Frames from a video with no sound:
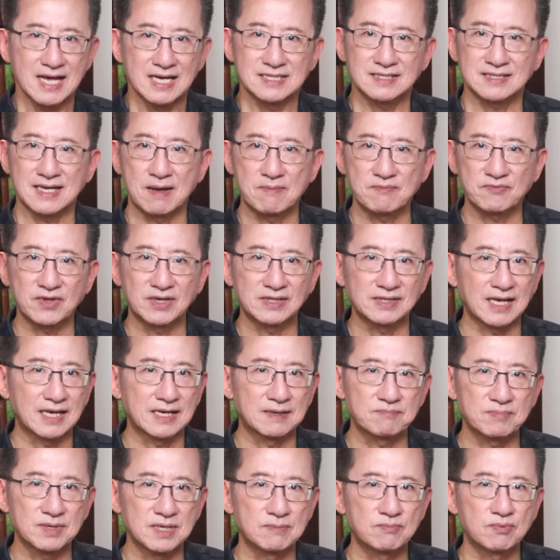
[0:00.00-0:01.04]
something that the
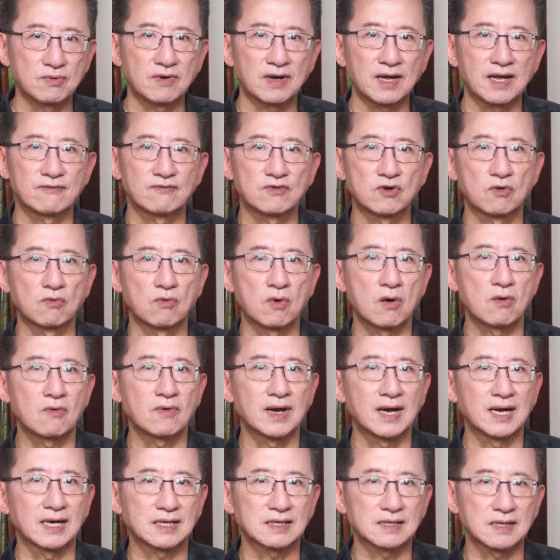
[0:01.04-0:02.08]
people have grown
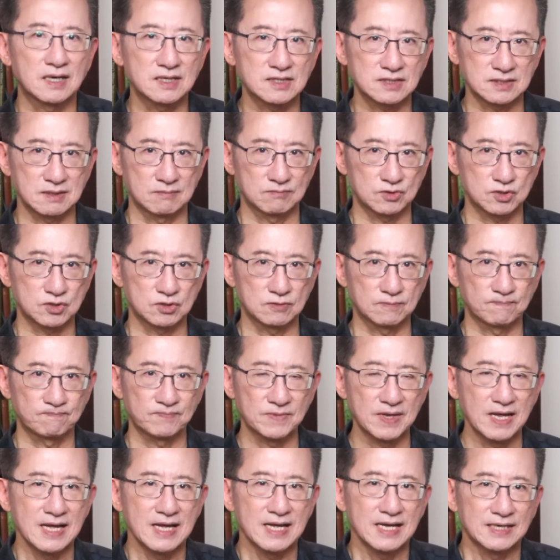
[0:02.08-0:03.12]
accustomed to.
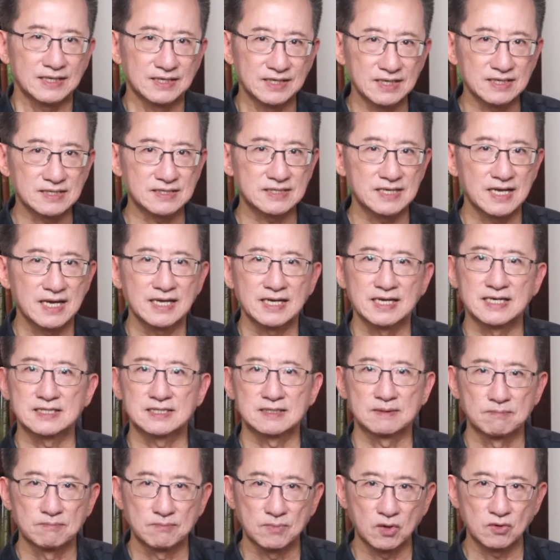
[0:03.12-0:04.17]
This is
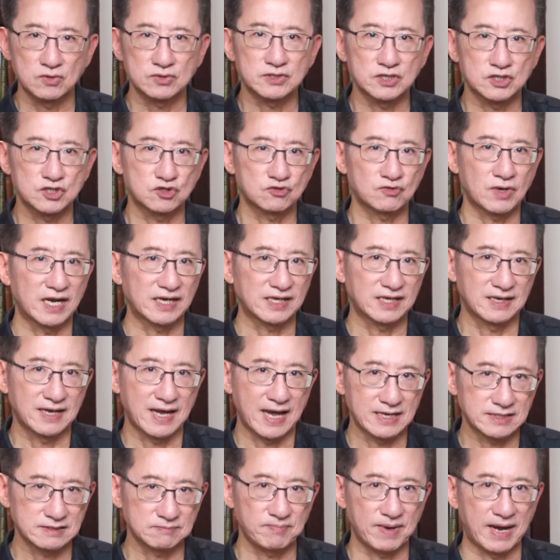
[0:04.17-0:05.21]
the most striking
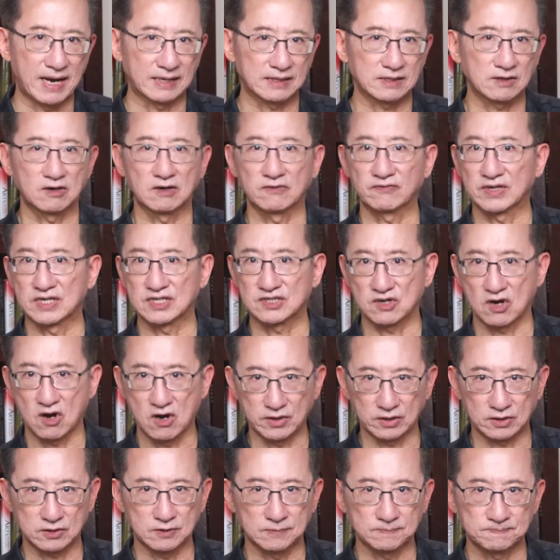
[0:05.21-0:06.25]
aspect of his
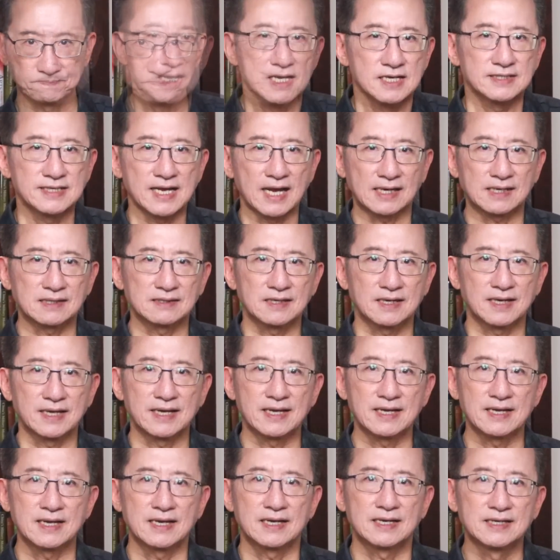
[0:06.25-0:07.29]
article.
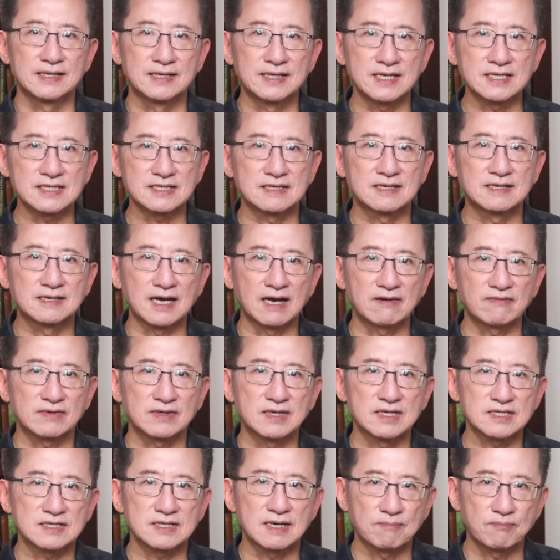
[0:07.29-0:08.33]
Secondly, this
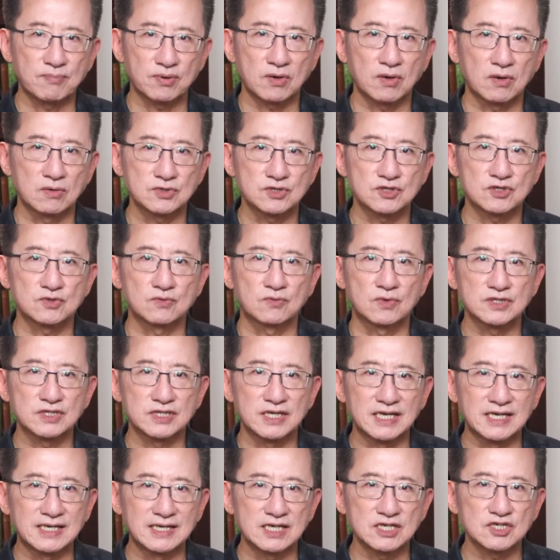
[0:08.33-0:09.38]
governance approach was
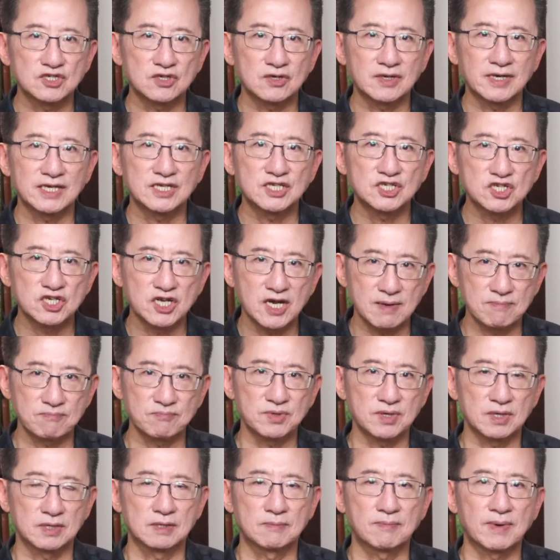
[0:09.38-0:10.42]
initially
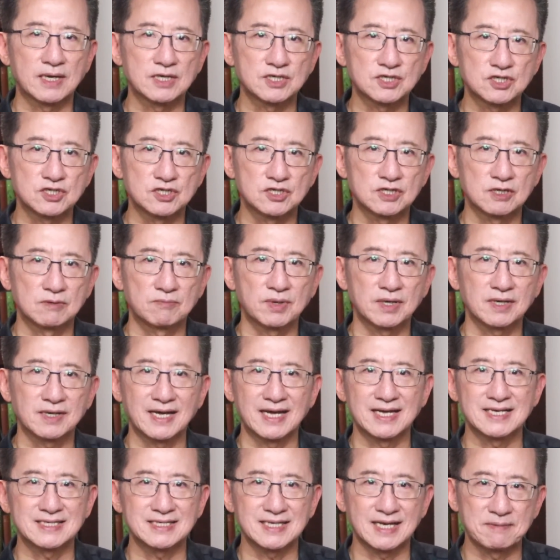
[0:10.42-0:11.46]
championed by Xi Jinping
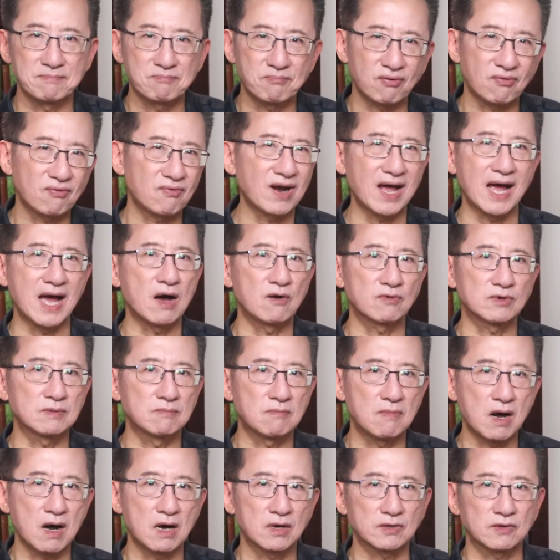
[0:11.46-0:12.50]
as a proud
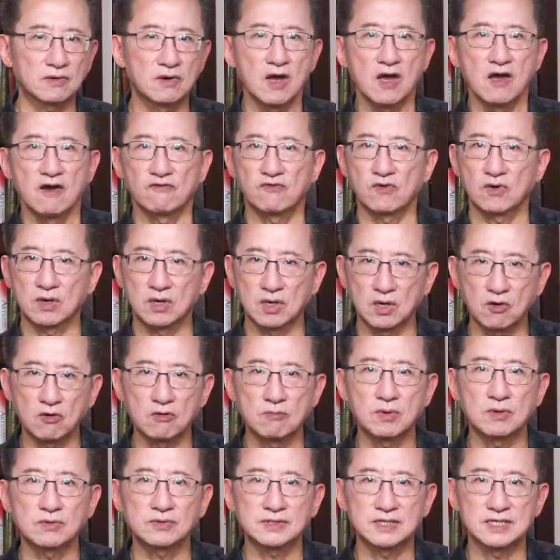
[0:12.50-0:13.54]
model for
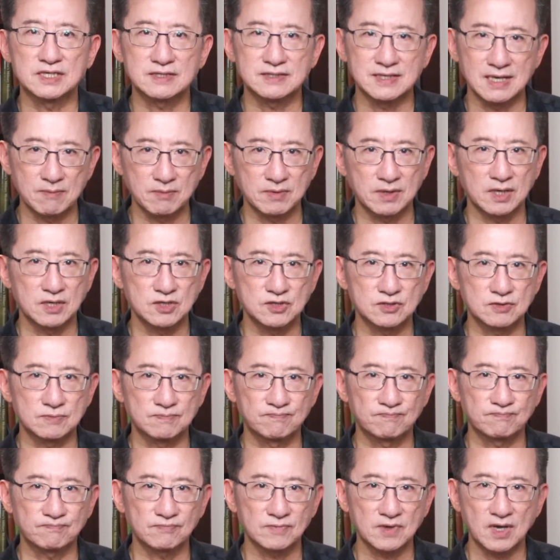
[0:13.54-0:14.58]
global
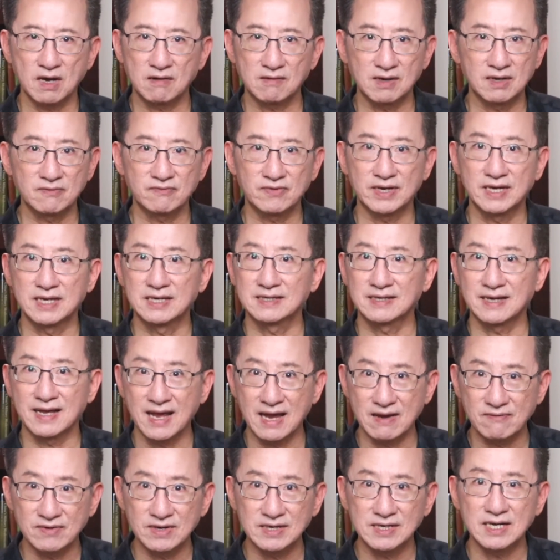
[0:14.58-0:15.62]
dissemination. However, in the
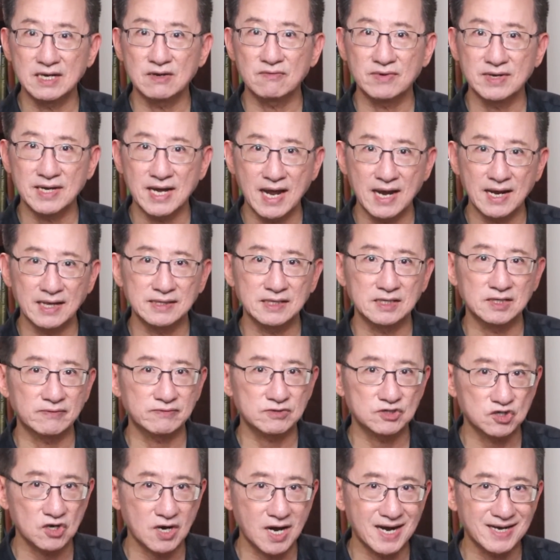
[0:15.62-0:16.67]
everyday reality
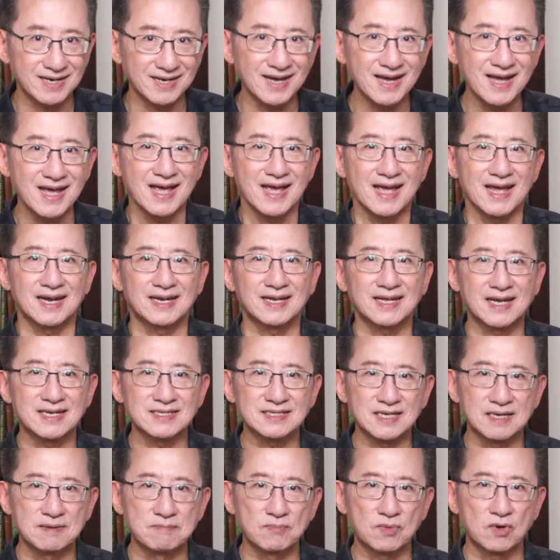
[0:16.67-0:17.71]
of China, it
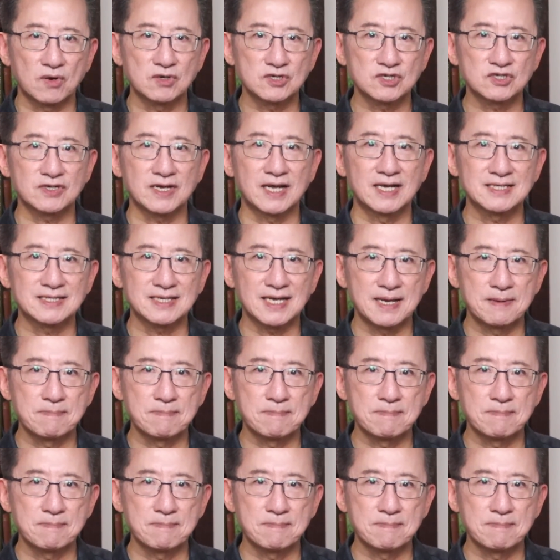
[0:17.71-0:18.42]
has emerged as a